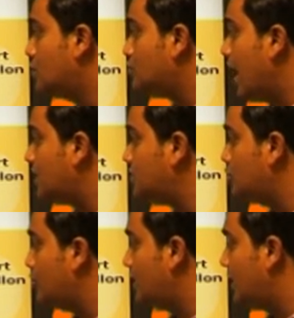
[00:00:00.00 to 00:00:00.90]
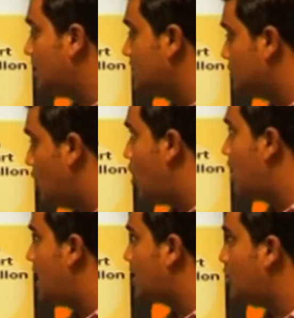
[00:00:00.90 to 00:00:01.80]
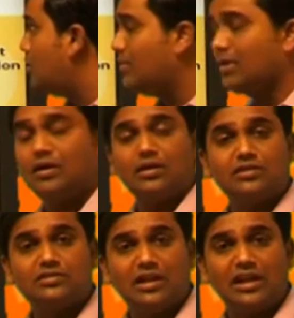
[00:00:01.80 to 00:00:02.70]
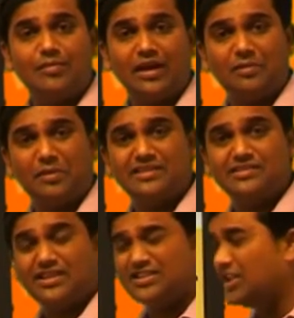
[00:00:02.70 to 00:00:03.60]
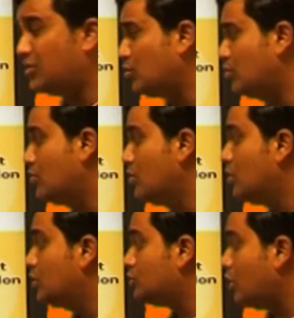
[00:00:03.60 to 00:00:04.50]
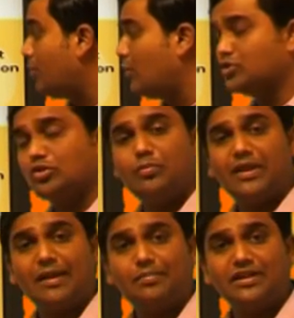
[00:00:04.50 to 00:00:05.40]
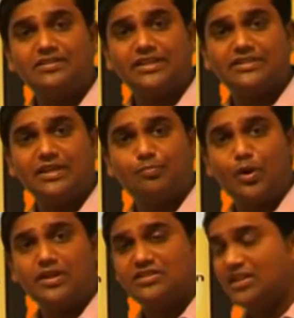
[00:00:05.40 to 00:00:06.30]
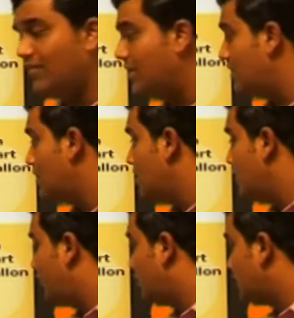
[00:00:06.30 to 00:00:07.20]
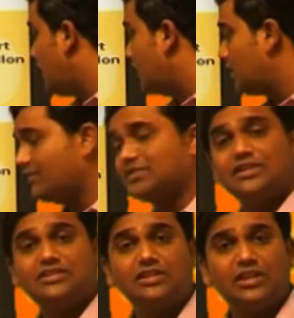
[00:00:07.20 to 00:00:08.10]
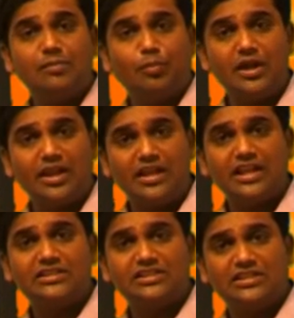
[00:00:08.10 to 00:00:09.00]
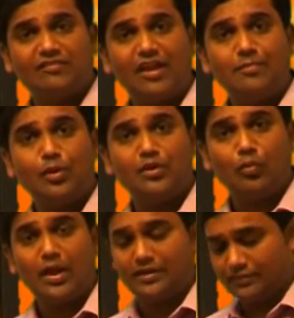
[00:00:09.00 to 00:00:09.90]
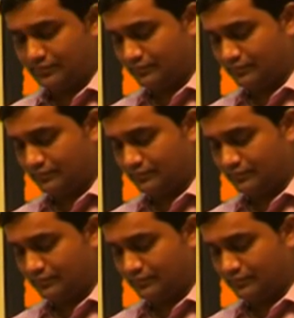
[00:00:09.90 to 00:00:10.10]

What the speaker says: So action to be taken is long Arcom. Current market price is 62. Stop loss should be kept at 60.7 for a target of 63.8 and 65.1.